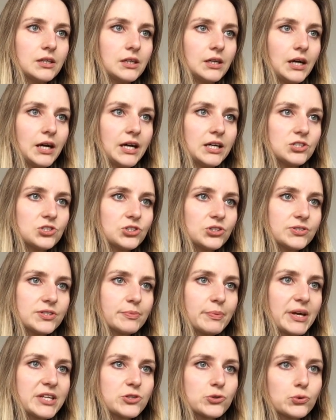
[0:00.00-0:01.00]
And use the
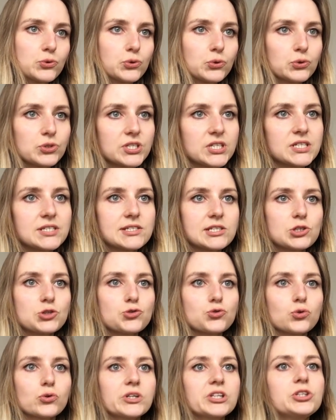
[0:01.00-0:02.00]
pencil tool to easily
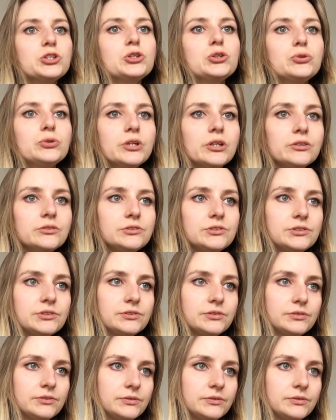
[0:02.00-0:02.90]
draw in new nodes.